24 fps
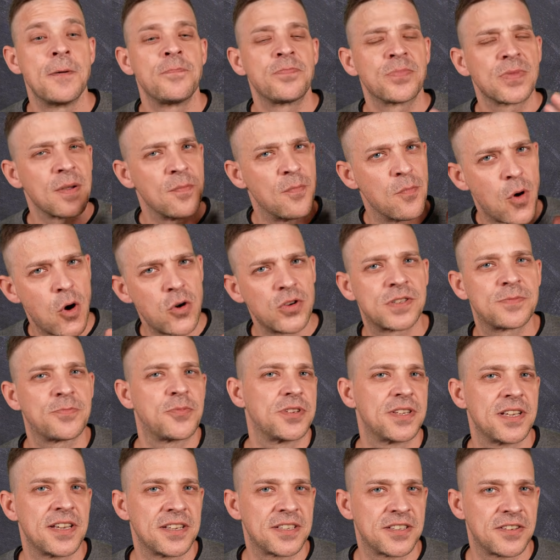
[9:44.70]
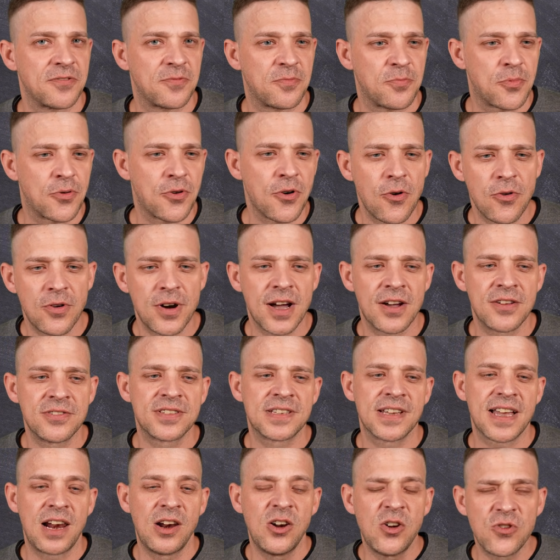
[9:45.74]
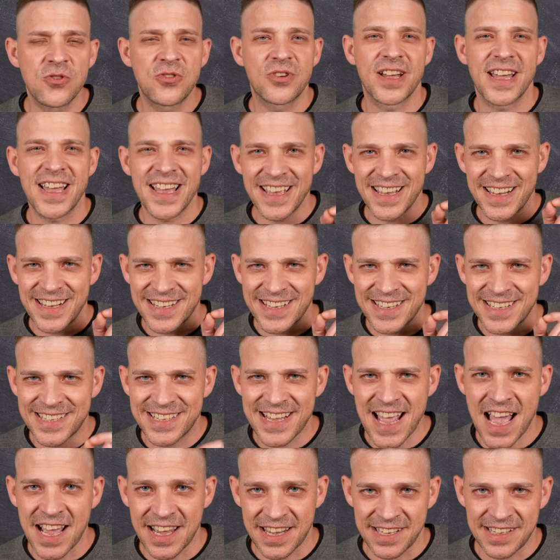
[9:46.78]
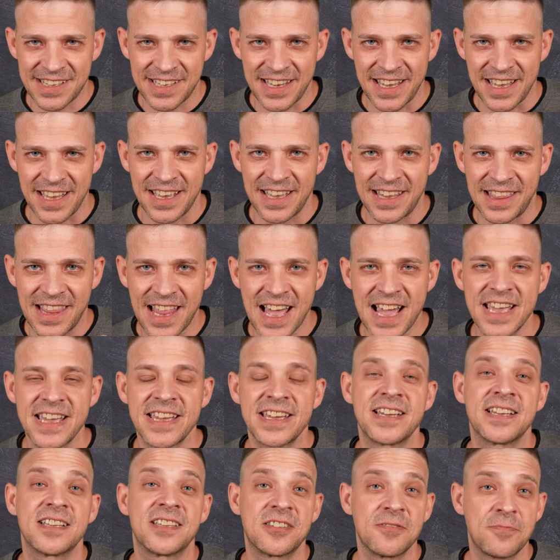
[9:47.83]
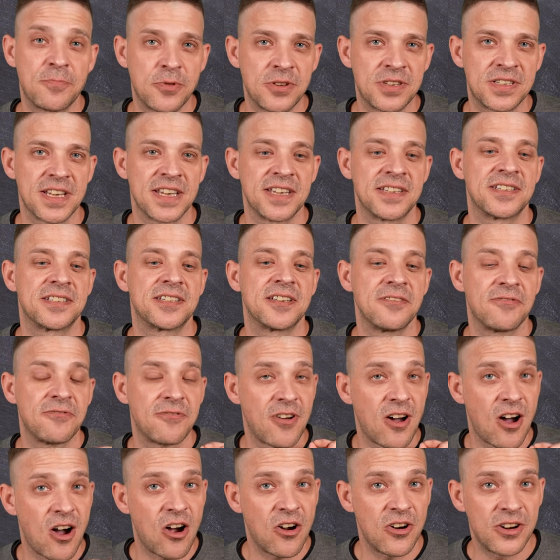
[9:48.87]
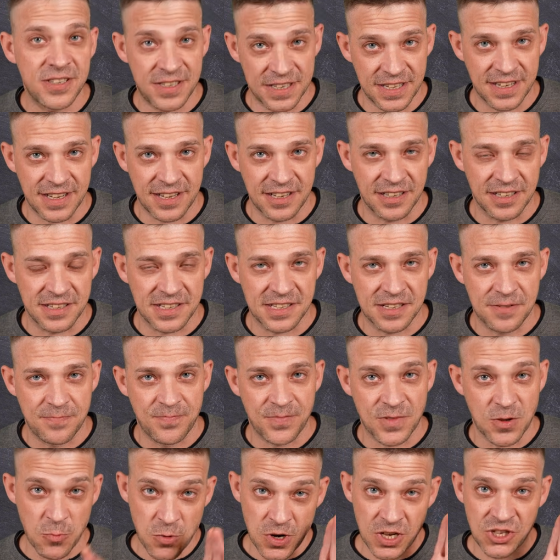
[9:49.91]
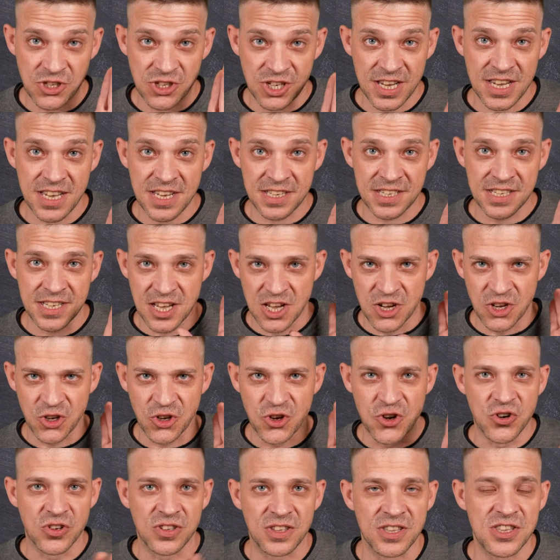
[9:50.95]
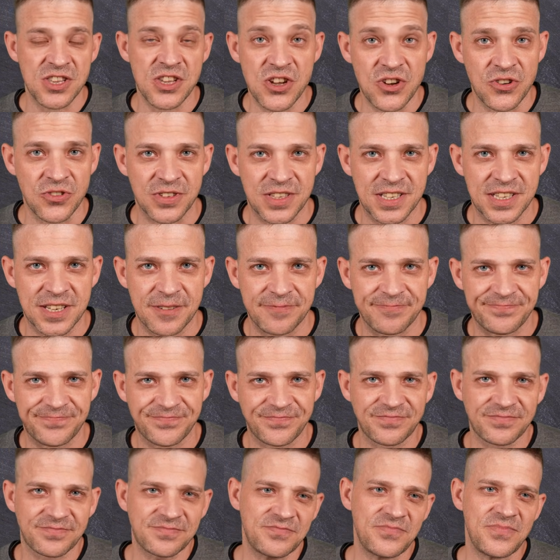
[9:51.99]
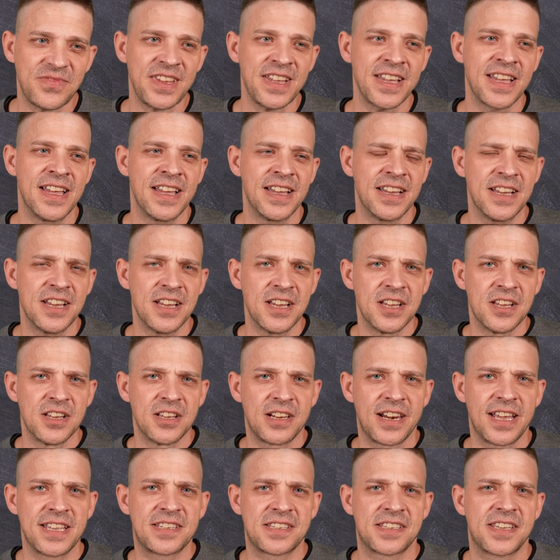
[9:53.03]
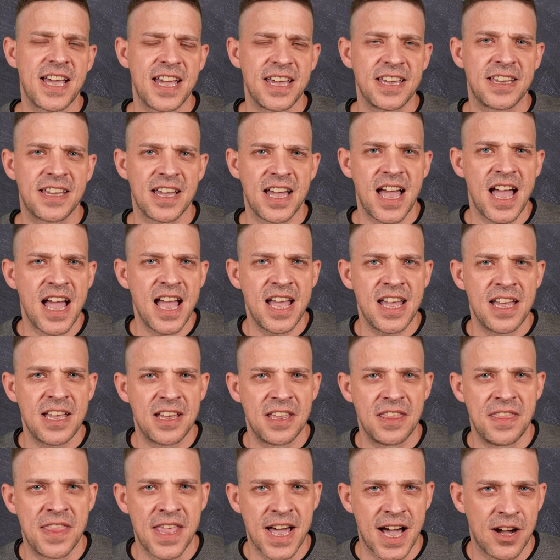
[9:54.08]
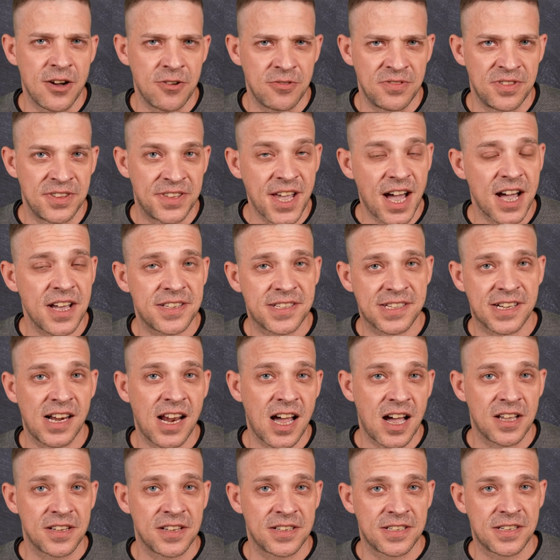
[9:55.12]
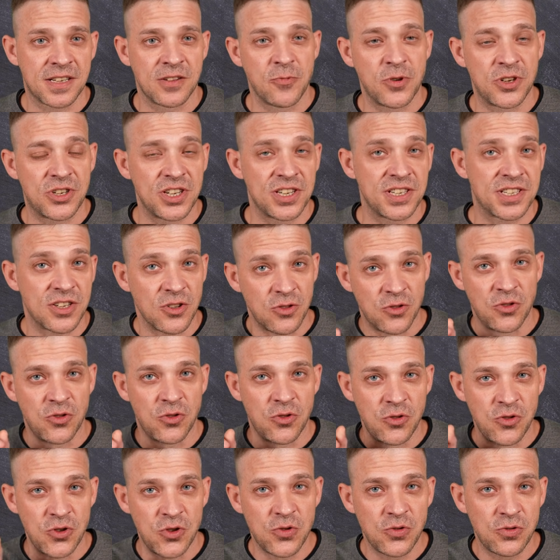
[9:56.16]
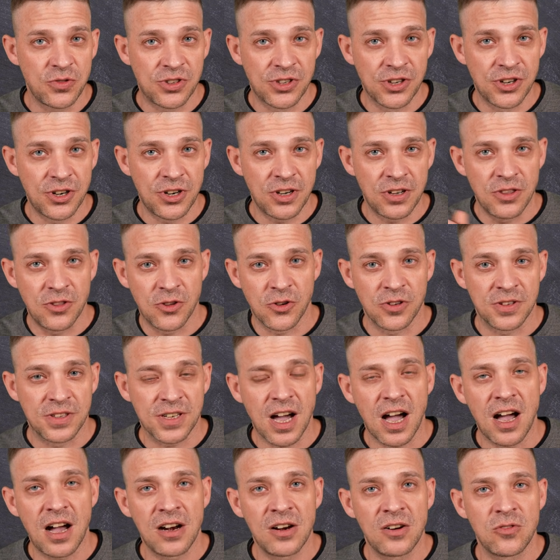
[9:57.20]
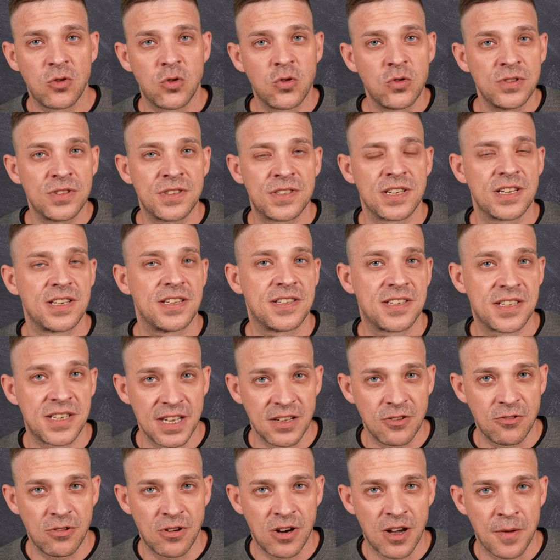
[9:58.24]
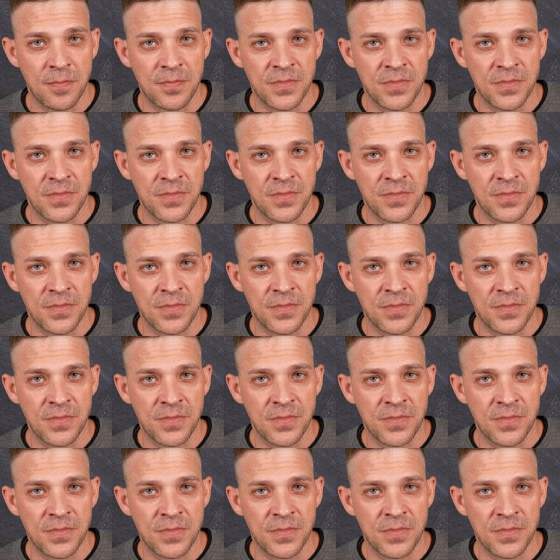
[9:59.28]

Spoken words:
most possessive pronouns look exactly like the possessive articles, which is good news. Let's take a noun, das Glas, which is neuter, neutral und singular.